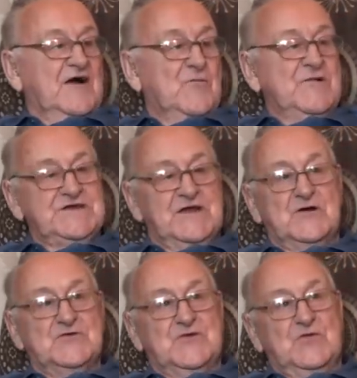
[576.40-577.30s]
And when she
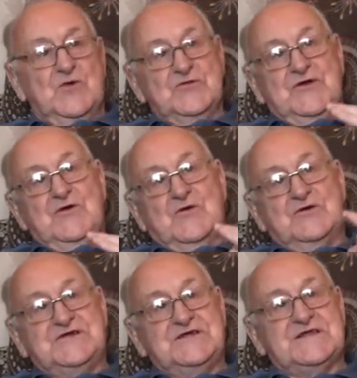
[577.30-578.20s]
got too old to go,
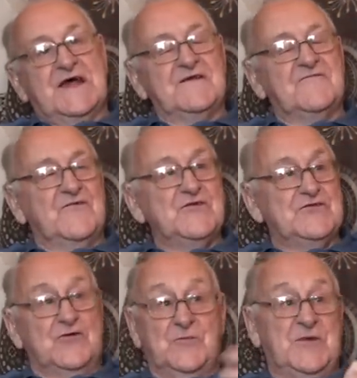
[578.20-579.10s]
she'd stand at front
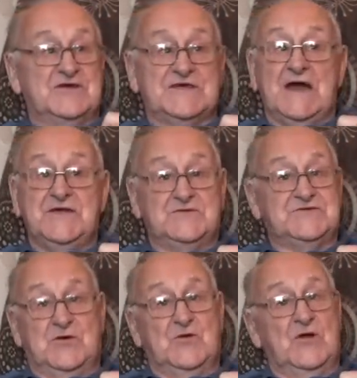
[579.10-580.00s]
door, because I used
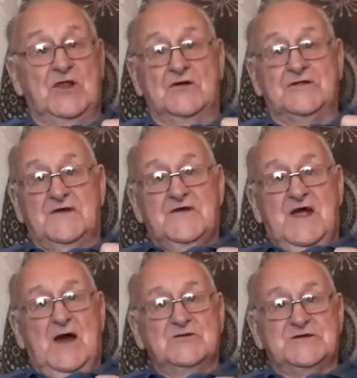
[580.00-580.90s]
to go a lot.
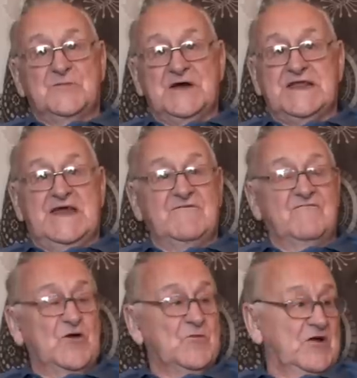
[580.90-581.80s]
I was a bad team
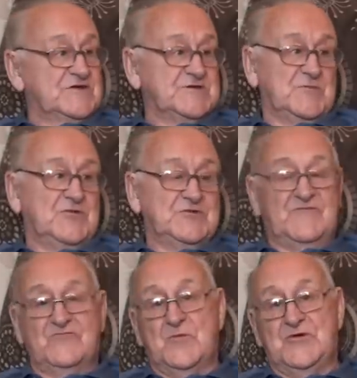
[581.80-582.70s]
football supporter
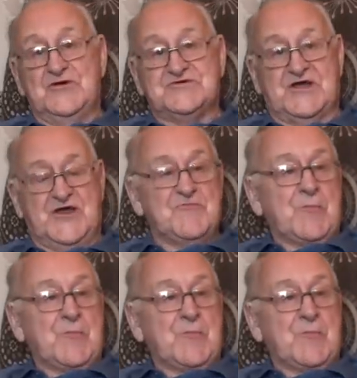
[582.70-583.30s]
for Burscough.